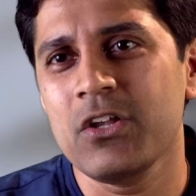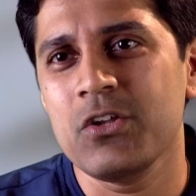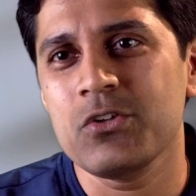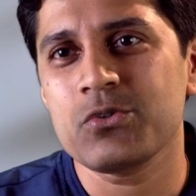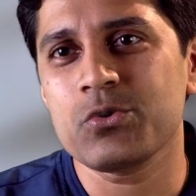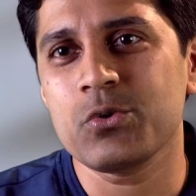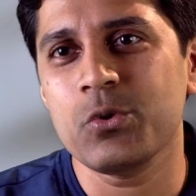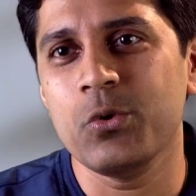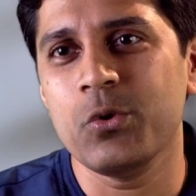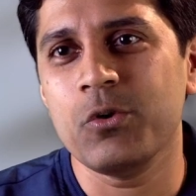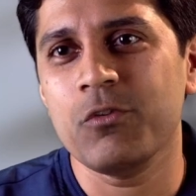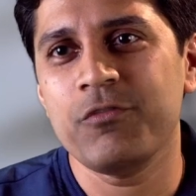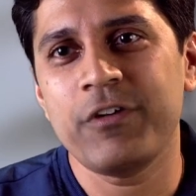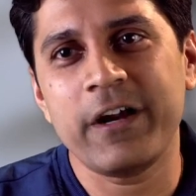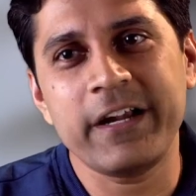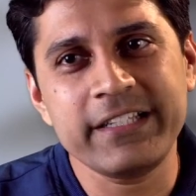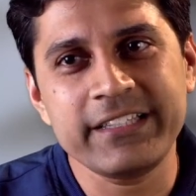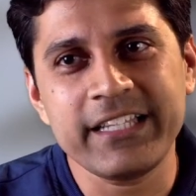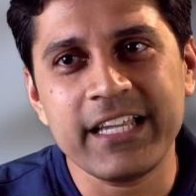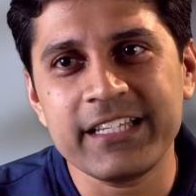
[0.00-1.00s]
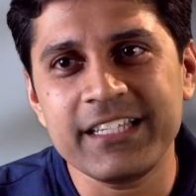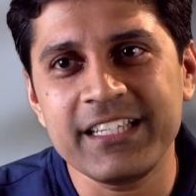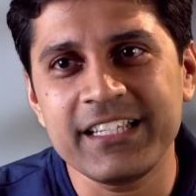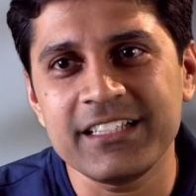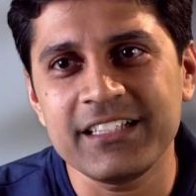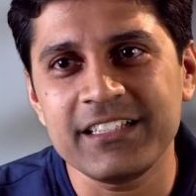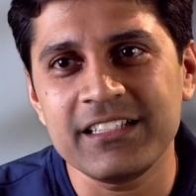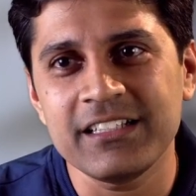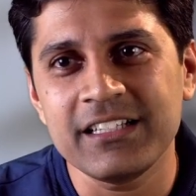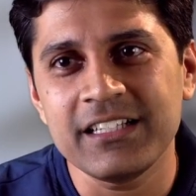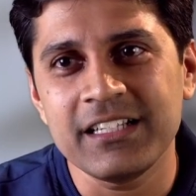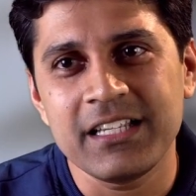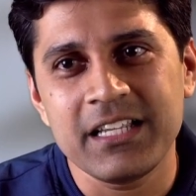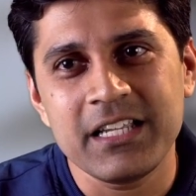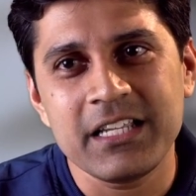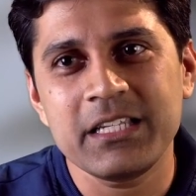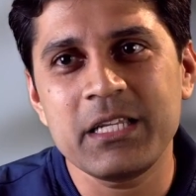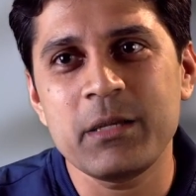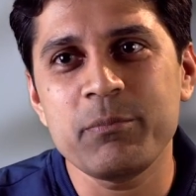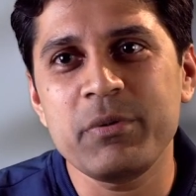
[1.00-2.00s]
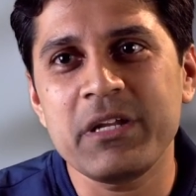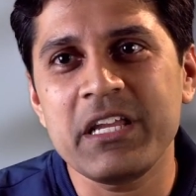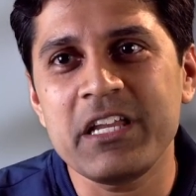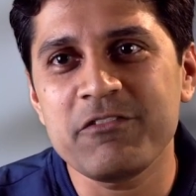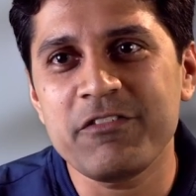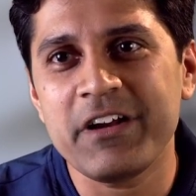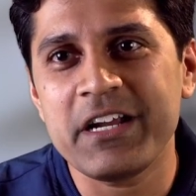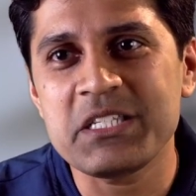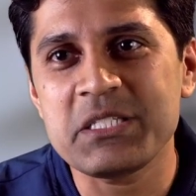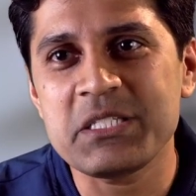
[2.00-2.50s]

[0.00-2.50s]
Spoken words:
So very technical, keeping it very